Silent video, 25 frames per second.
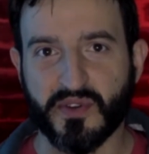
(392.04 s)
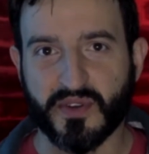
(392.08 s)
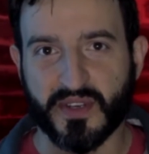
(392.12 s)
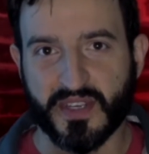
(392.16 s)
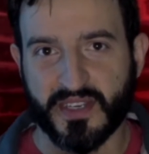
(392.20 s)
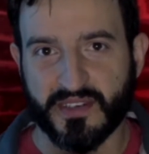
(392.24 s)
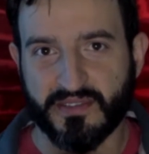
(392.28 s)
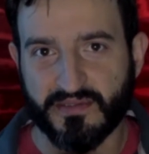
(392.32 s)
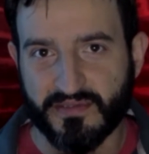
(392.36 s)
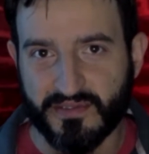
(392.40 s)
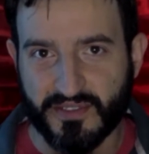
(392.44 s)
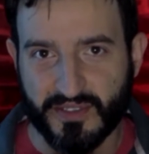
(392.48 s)
you
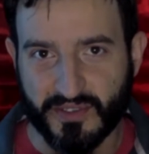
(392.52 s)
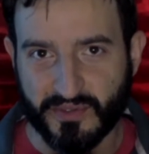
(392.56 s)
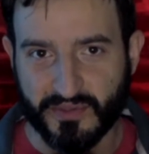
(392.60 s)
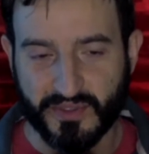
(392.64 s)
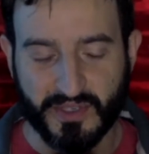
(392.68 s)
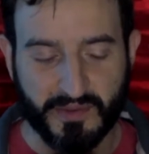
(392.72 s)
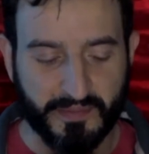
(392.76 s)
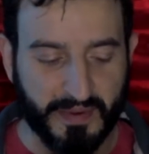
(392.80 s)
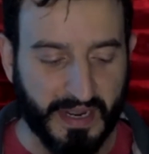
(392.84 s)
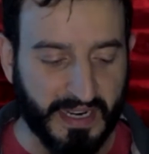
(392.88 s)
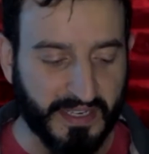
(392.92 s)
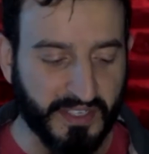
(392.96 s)
can do
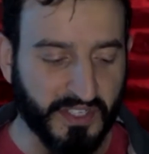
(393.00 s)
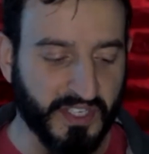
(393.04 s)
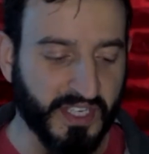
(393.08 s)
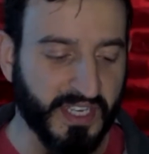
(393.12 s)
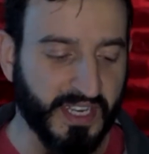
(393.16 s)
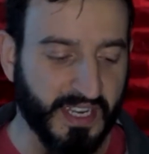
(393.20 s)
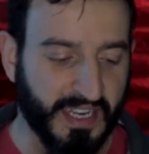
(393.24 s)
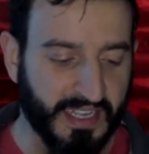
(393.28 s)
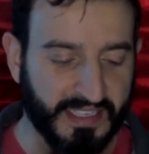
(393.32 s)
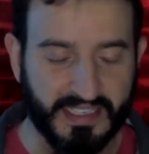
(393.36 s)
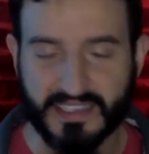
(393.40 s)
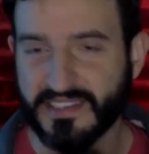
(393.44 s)
the
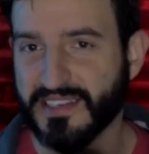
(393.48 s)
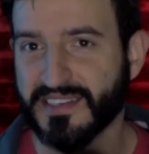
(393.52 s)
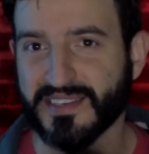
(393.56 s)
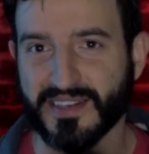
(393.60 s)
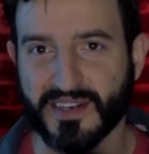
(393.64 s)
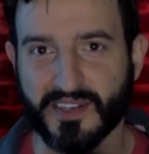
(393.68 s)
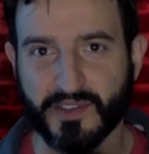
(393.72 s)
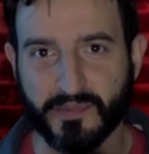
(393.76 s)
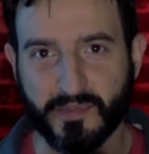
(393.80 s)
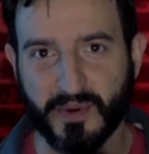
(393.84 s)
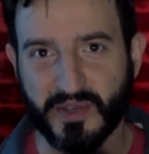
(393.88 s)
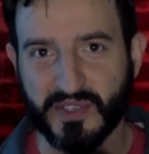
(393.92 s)
bungee. Uh, this
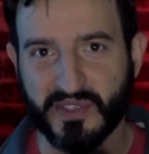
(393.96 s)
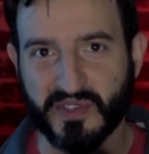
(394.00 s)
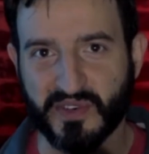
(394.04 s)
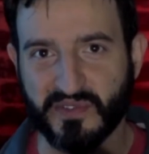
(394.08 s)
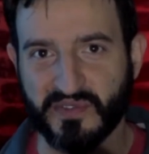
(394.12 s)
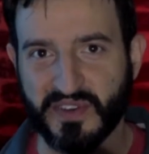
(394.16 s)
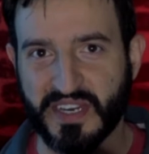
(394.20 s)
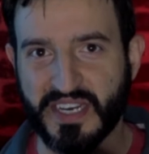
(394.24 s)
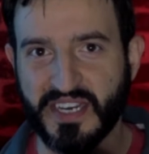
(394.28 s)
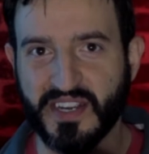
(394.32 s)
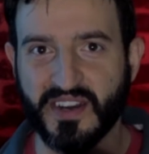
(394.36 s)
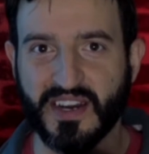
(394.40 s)
isn't a sponsored
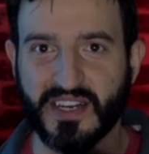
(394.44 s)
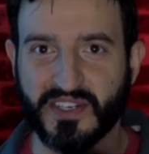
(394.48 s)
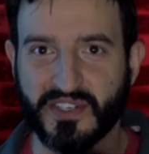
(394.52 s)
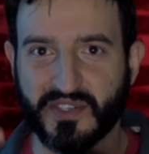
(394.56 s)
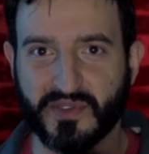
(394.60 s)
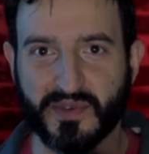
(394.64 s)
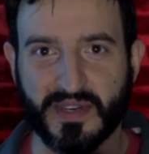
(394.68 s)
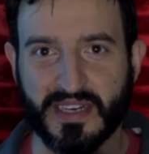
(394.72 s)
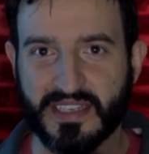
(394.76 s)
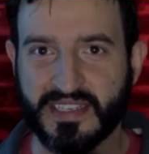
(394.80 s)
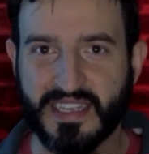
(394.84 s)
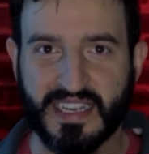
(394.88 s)
video. I
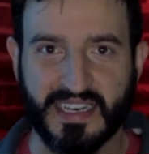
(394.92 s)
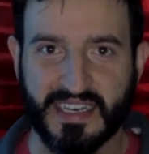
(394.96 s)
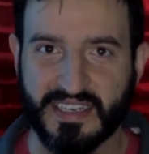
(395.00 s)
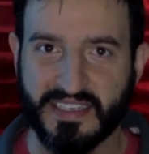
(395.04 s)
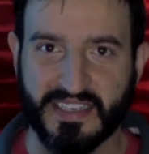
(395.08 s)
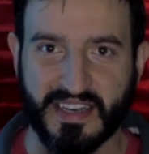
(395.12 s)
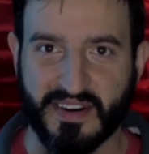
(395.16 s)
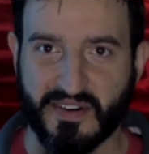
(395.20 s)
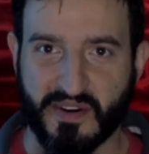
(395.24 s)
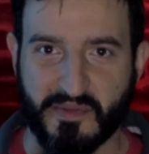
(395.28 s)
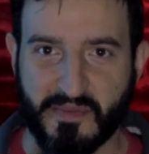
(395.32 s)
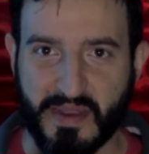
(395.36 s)
just want to say that
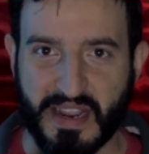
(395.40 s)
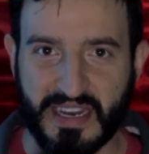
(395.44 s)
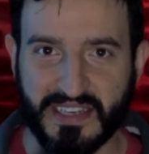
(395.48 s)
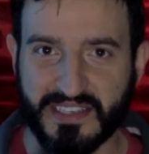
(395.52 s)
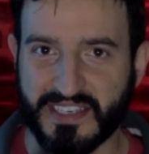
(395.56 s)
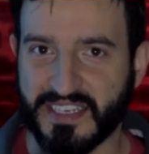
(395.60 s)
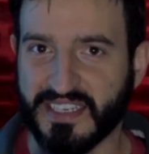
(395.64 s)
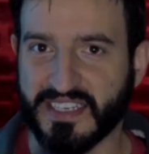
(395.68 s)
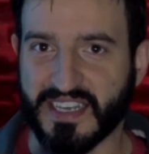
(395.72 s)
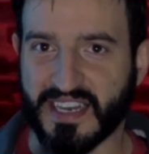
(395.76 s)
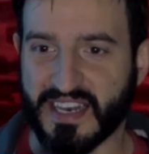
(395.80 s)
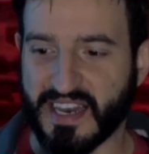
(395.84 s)
they're
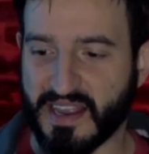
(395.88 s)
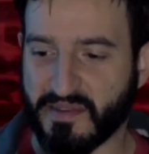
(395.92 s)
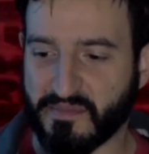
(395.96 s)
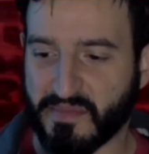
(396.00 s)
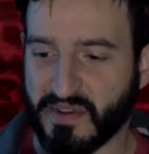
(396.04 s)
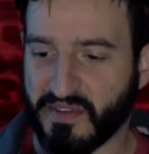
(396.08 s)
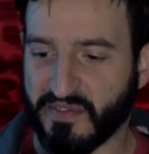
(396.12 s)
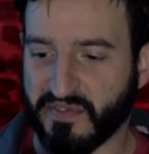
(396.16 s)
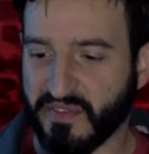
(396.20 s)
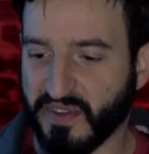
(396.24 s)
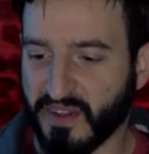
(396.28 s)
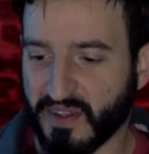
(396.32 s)
amazing. They let
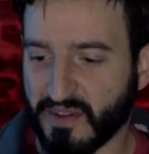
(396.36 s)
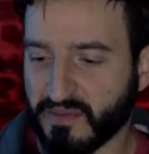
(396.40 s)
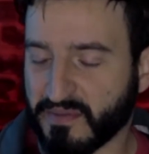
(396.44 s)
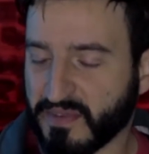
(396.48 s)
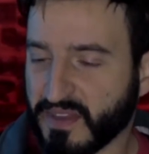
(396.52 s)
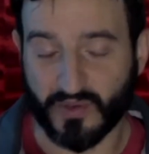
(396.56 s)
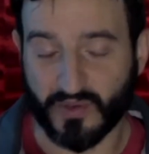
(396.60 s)
me film